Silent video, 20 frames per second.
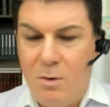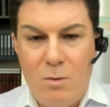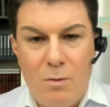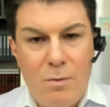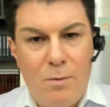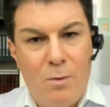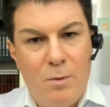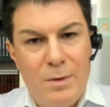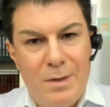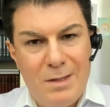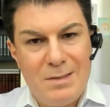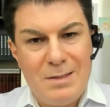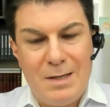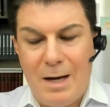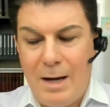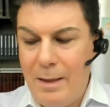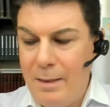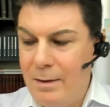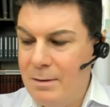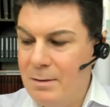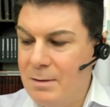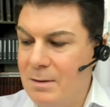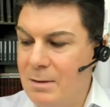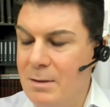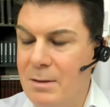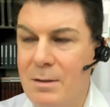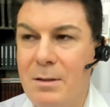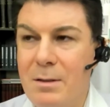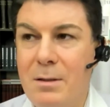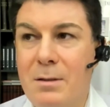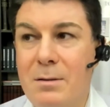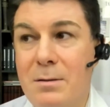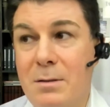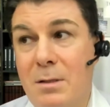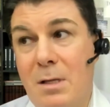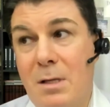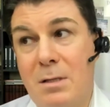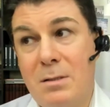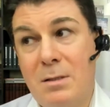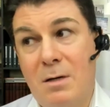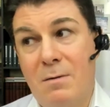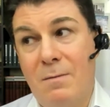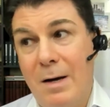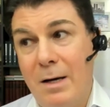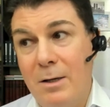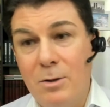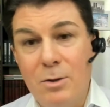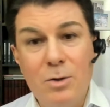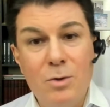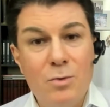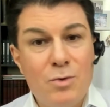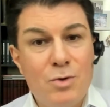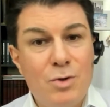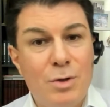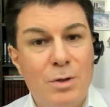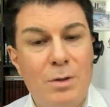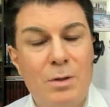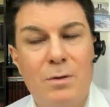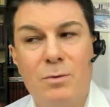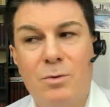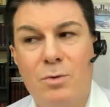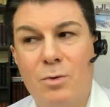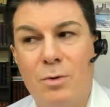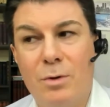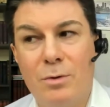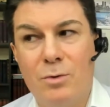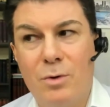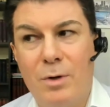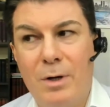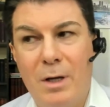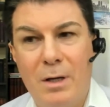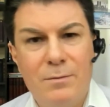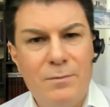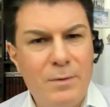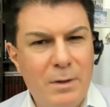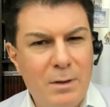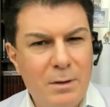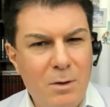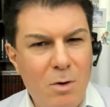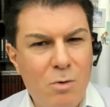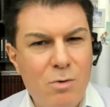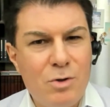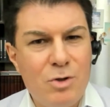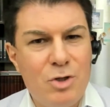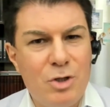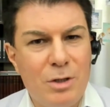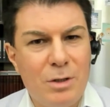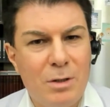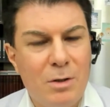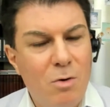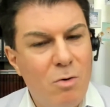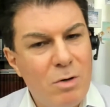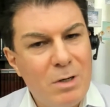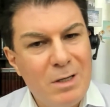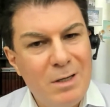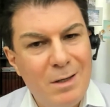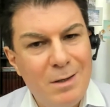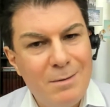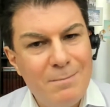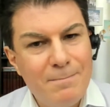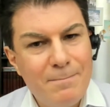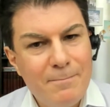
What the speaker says: on this island, that it's quite usual to have an orgy. Orgy.